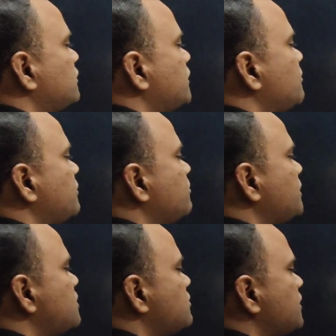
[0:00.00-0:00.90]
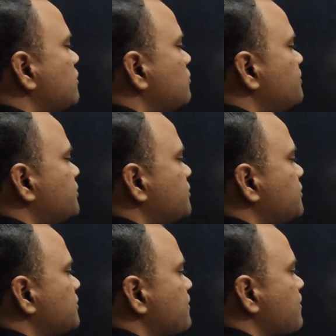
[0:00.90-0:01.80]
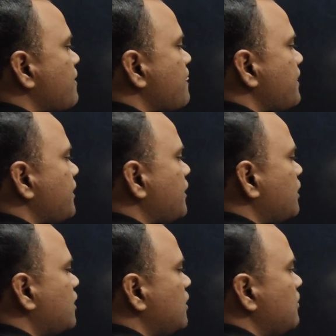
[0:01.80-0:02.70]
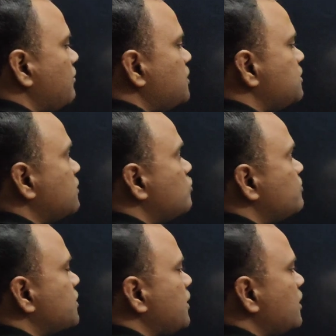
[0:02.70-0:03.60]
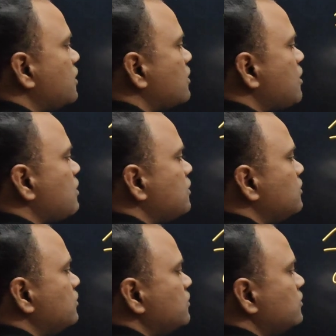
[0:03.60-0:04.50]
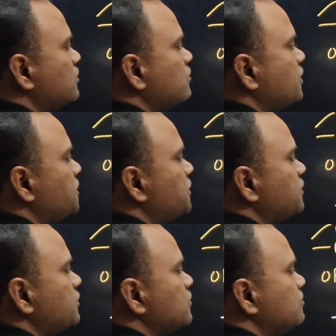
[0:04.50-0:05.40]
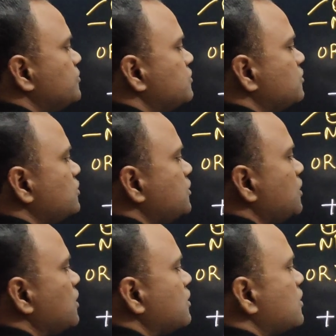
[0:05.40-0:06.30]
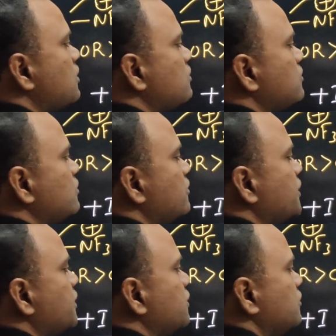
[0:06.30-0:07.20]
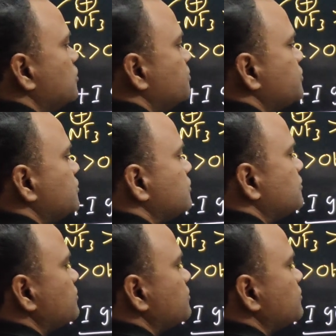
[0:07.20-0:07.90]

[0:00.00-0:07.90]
tell me plus I groups. Plus I groups are electron donating groups. Electron donating groups.